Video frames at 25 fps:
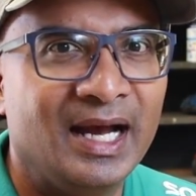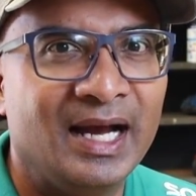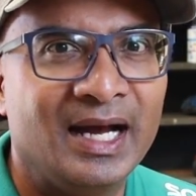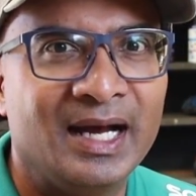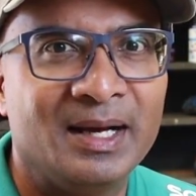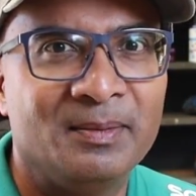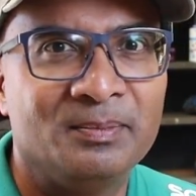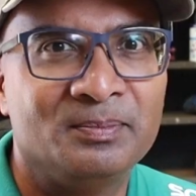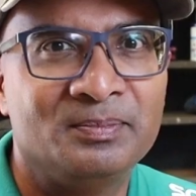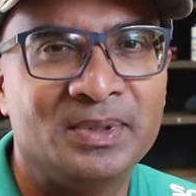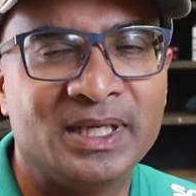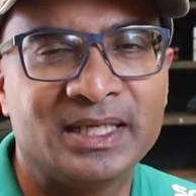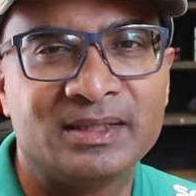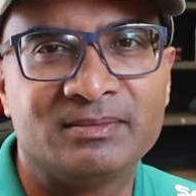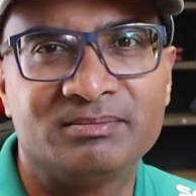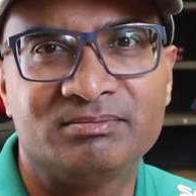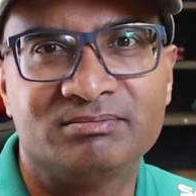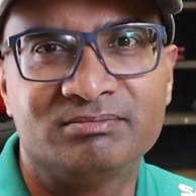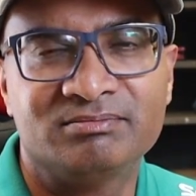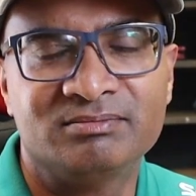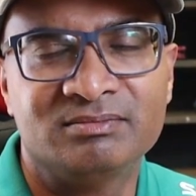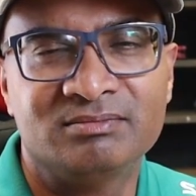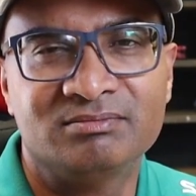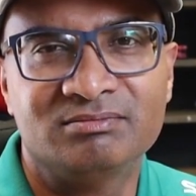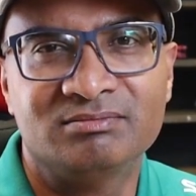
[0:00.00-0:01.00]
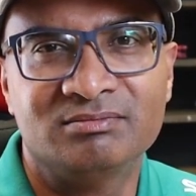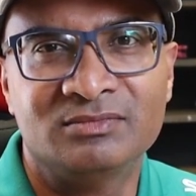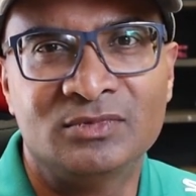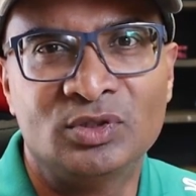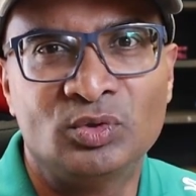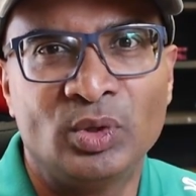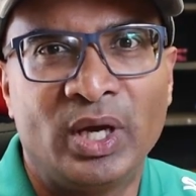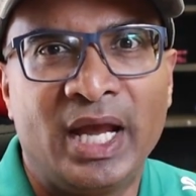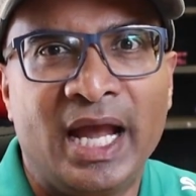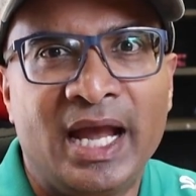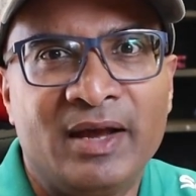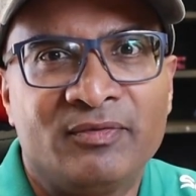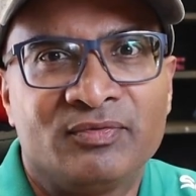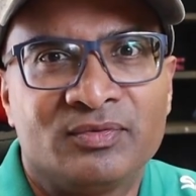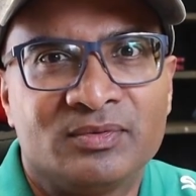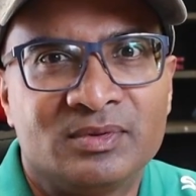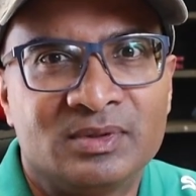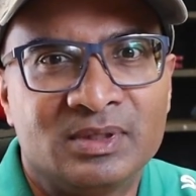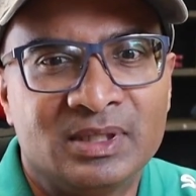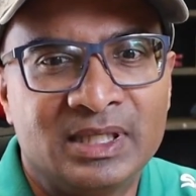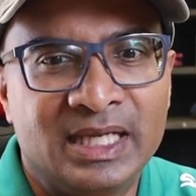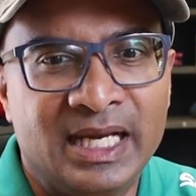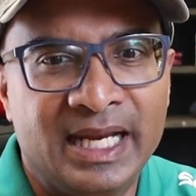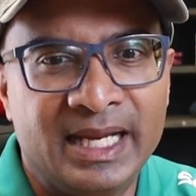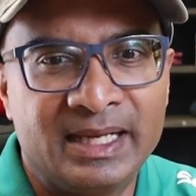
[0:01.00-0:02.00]
But do I have,
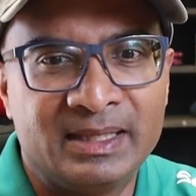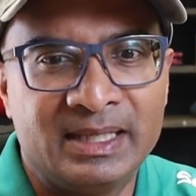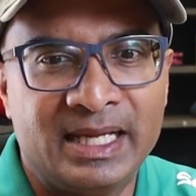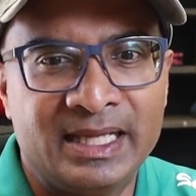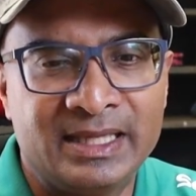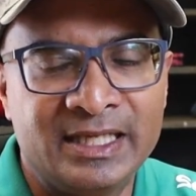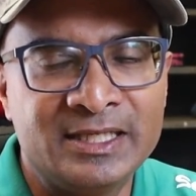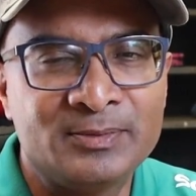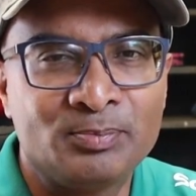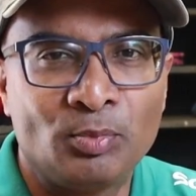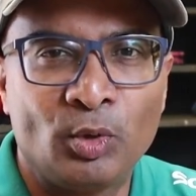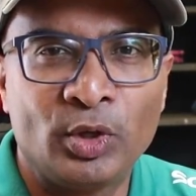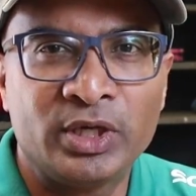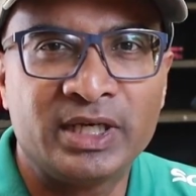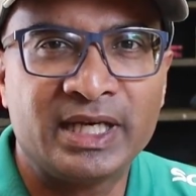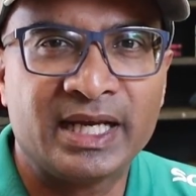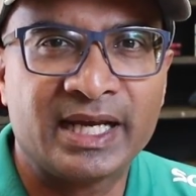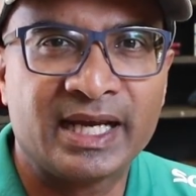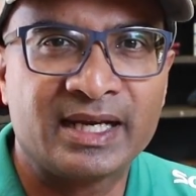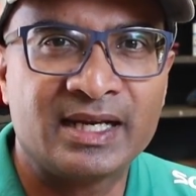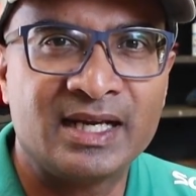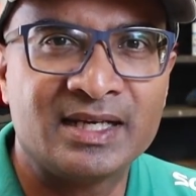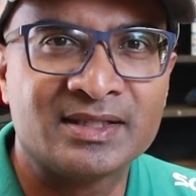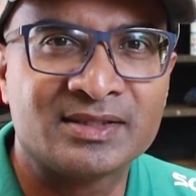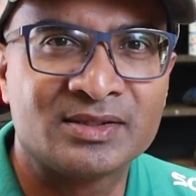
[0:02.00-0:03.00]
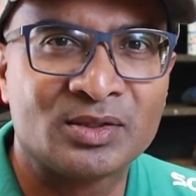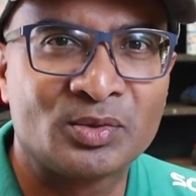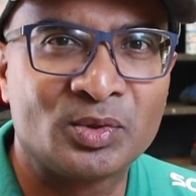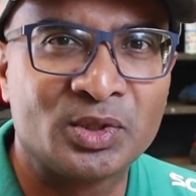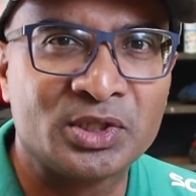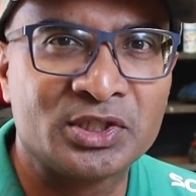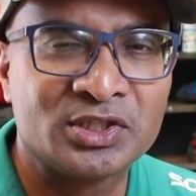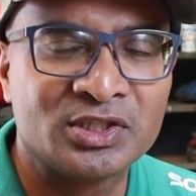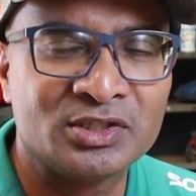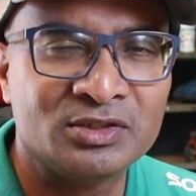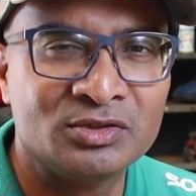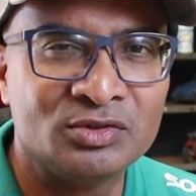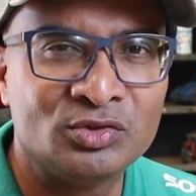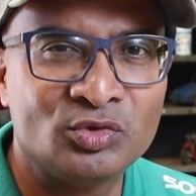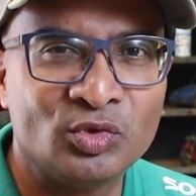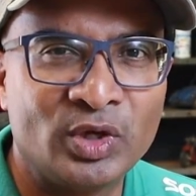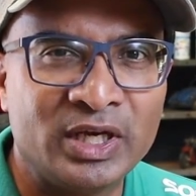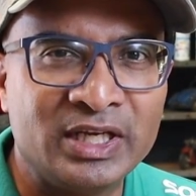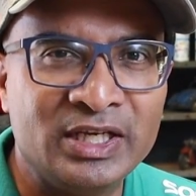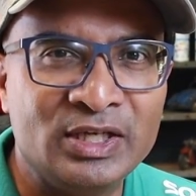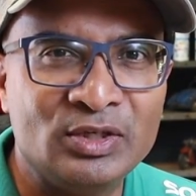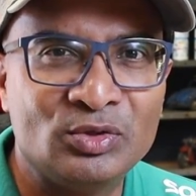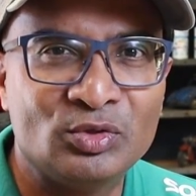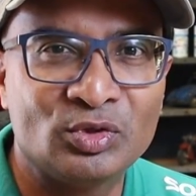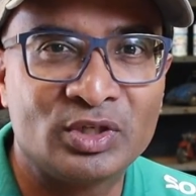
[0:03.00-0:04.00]
at this point I can ask the question, do
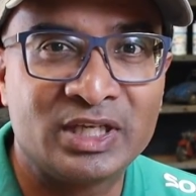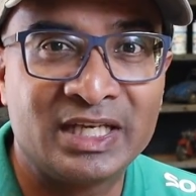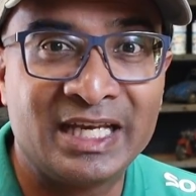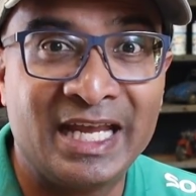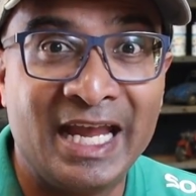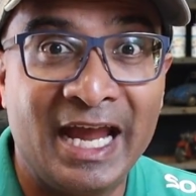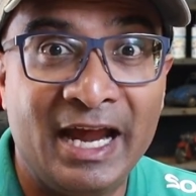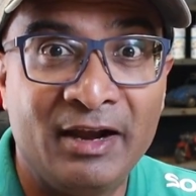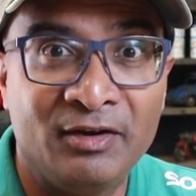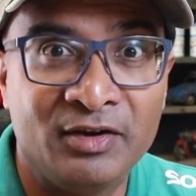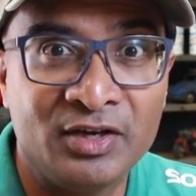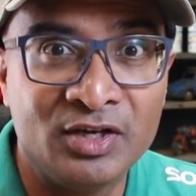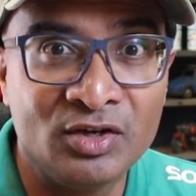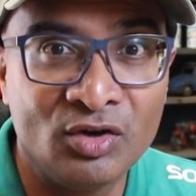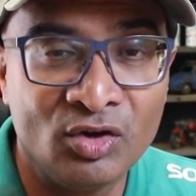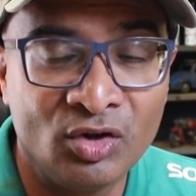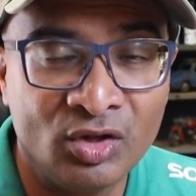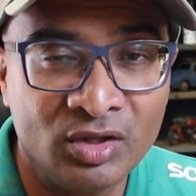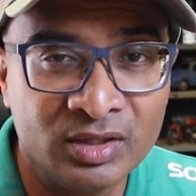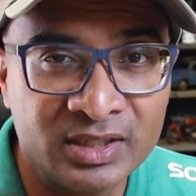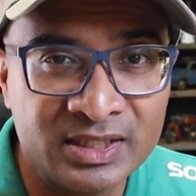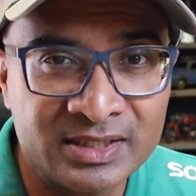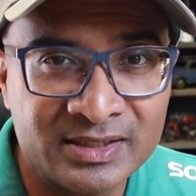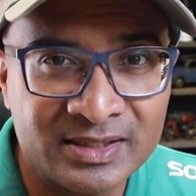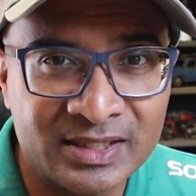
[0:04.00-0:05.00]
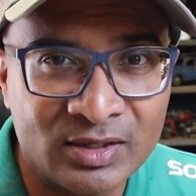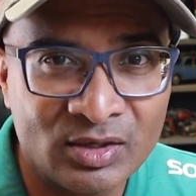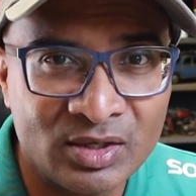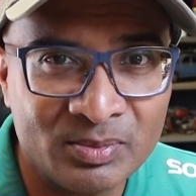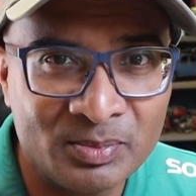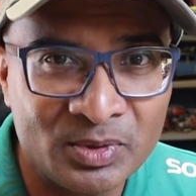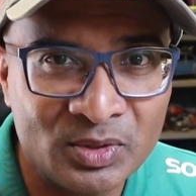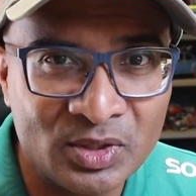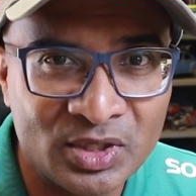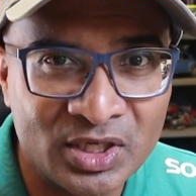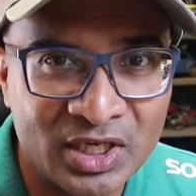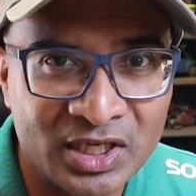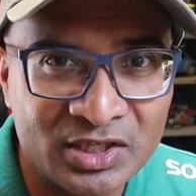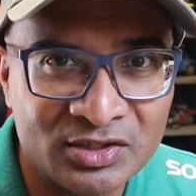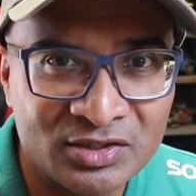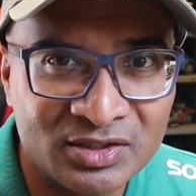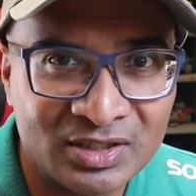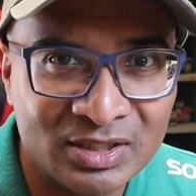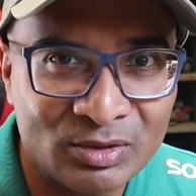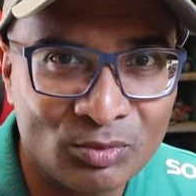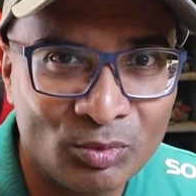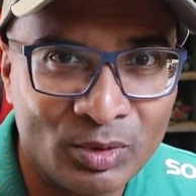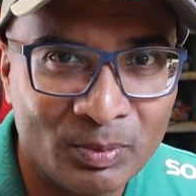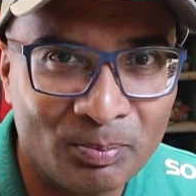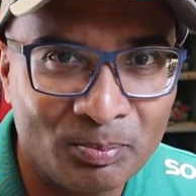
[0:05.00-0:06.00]
I need to carry all this
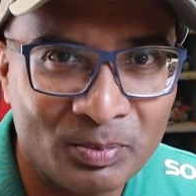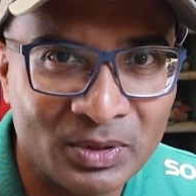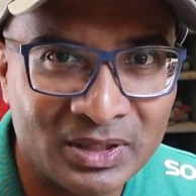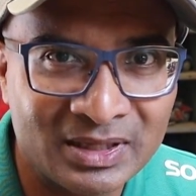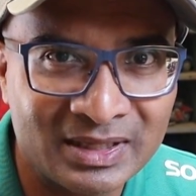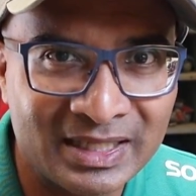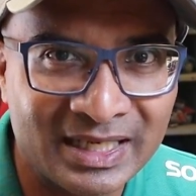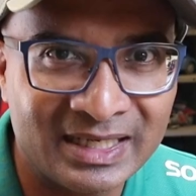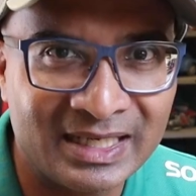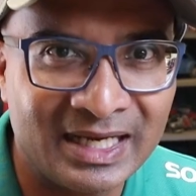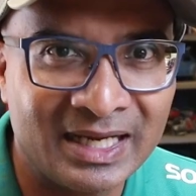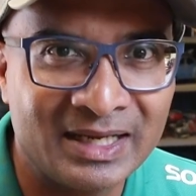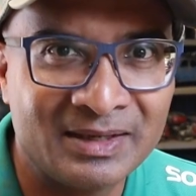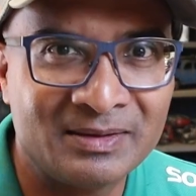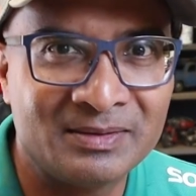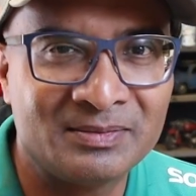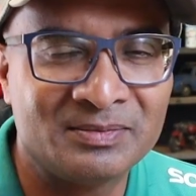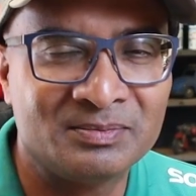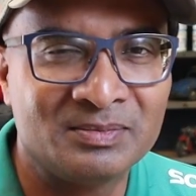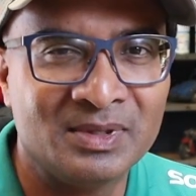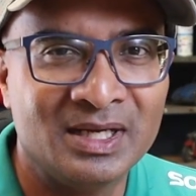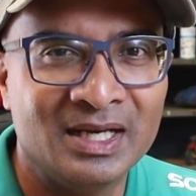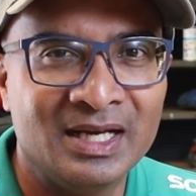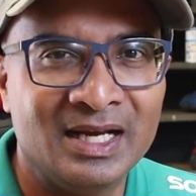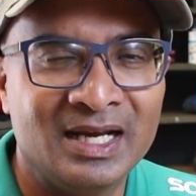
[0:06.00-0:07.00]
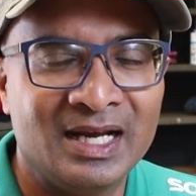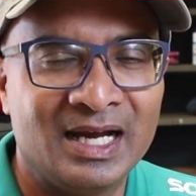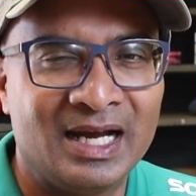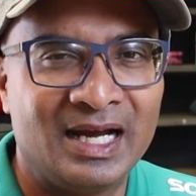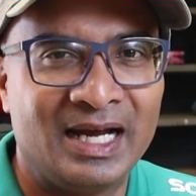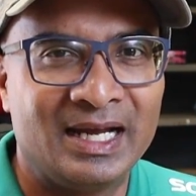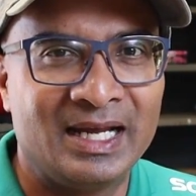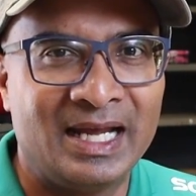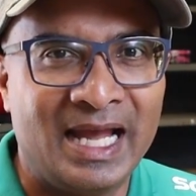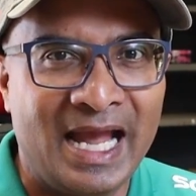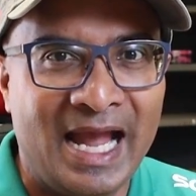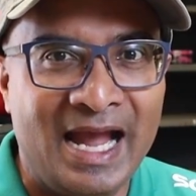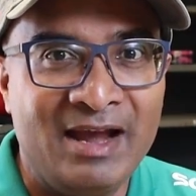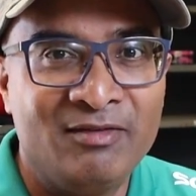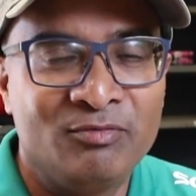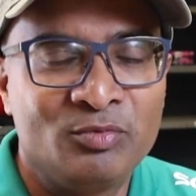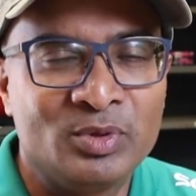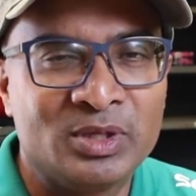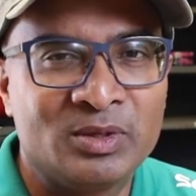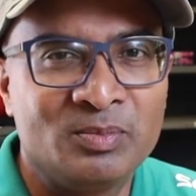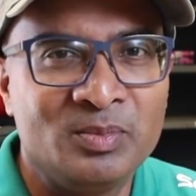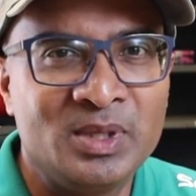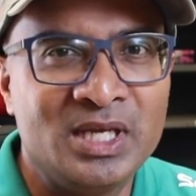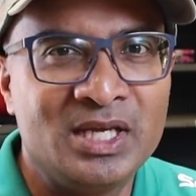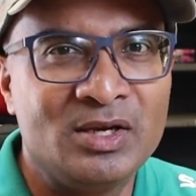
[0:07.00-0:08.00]
communication equipment that I have
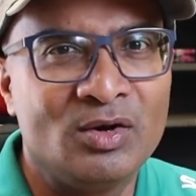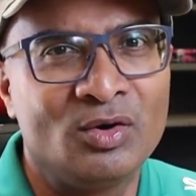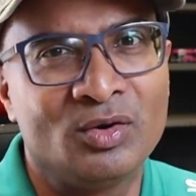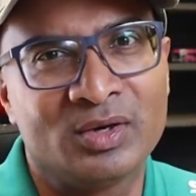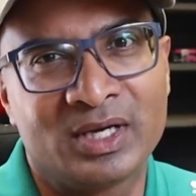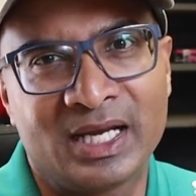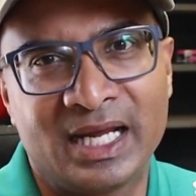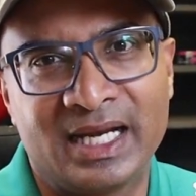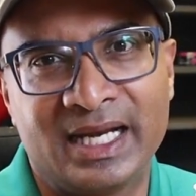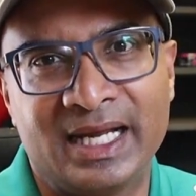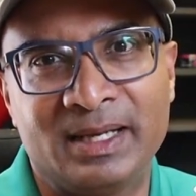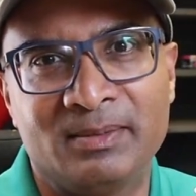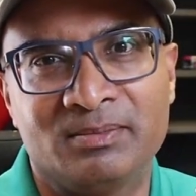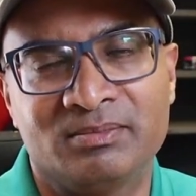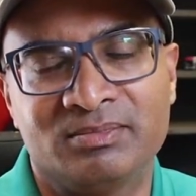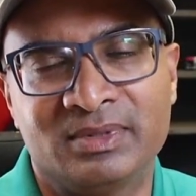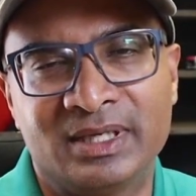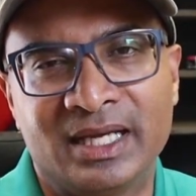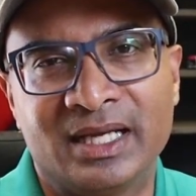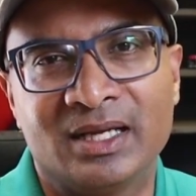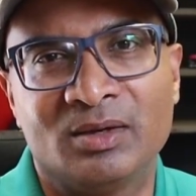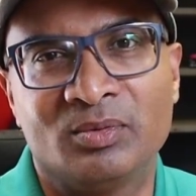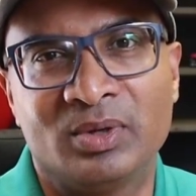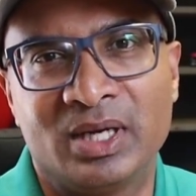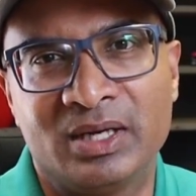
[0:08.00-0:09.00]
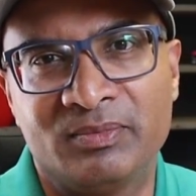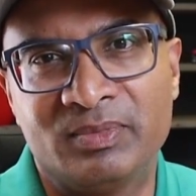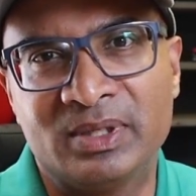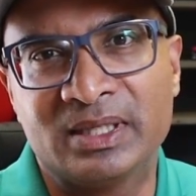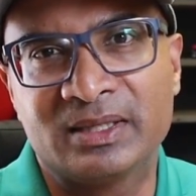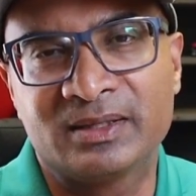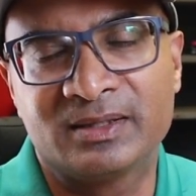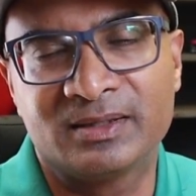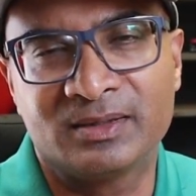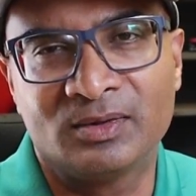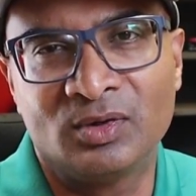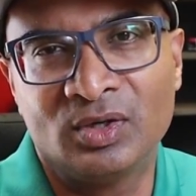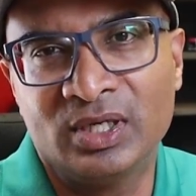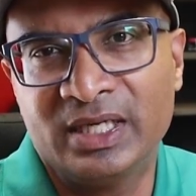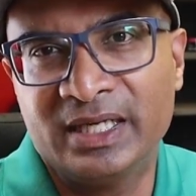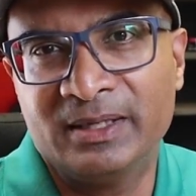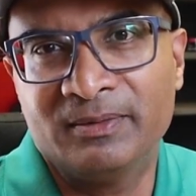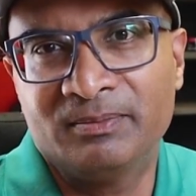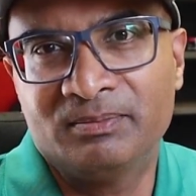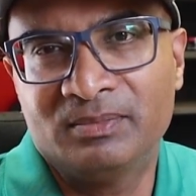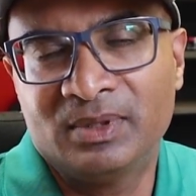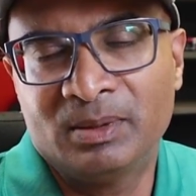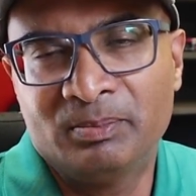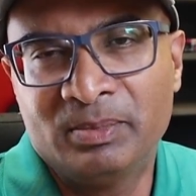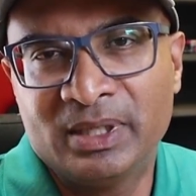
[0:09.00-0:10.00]
with me, or can I get away with only
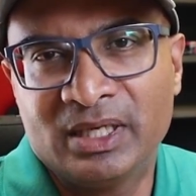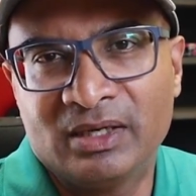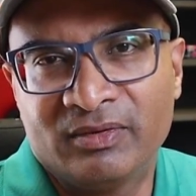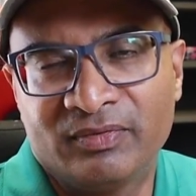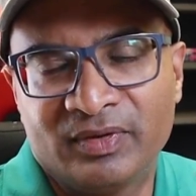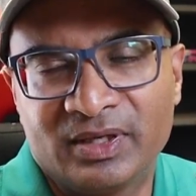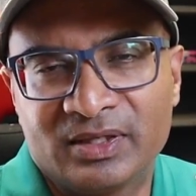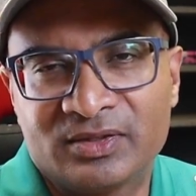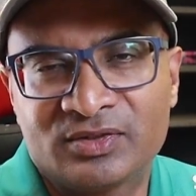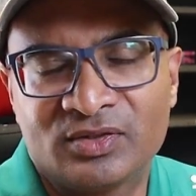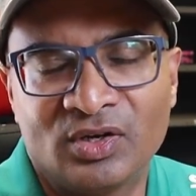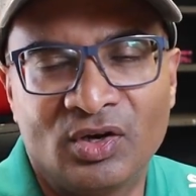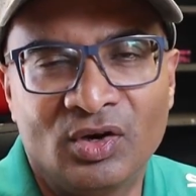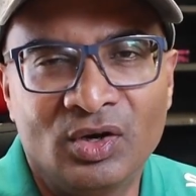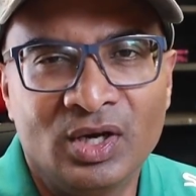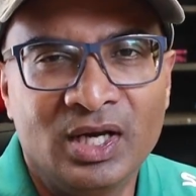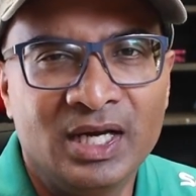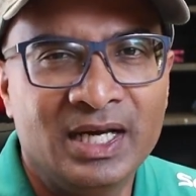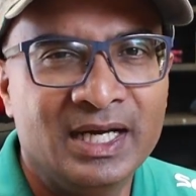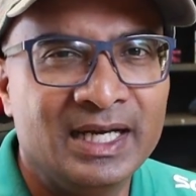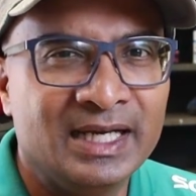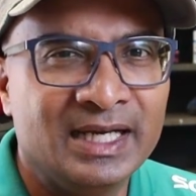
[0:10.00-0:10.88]
a bit of it? So